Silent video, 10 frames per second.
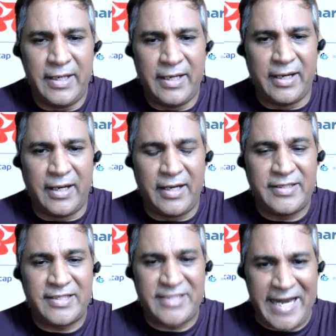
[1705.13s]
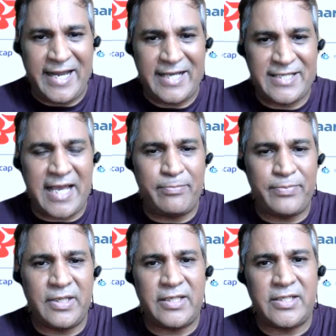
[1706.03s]
The second
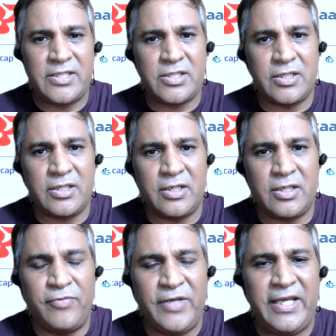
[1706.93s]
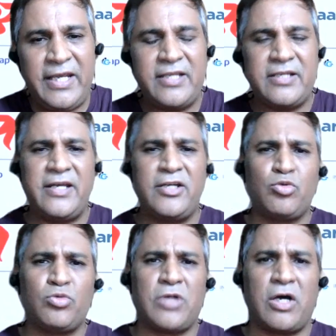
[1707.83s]
example is we, in
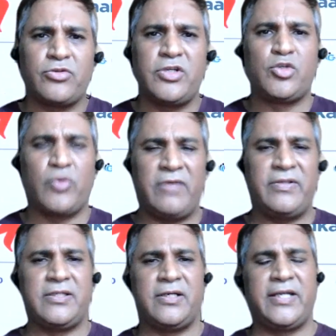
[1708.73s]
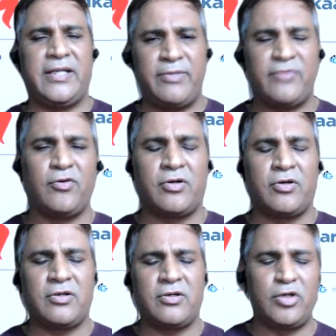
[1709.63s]
2012 and 13,
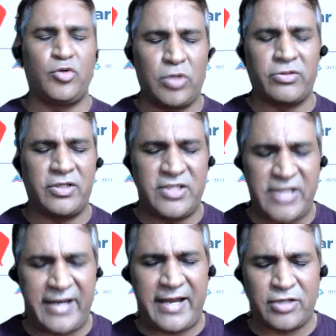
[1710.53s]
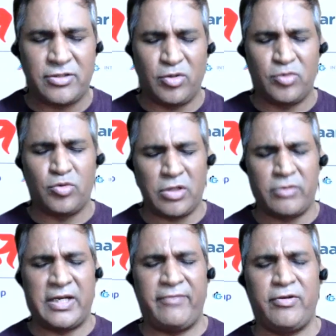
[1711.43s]
before 2010 actually, to
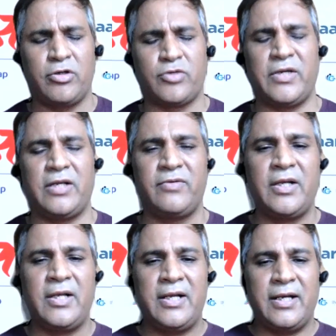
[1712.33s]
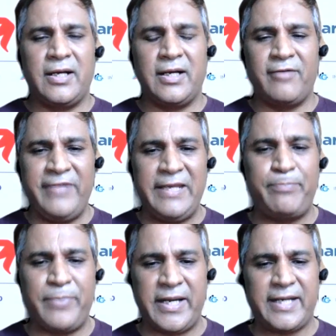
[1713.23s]
2011 or 12, we
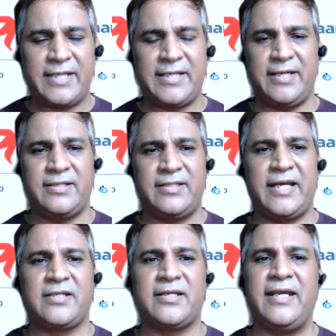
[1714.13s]
predicted that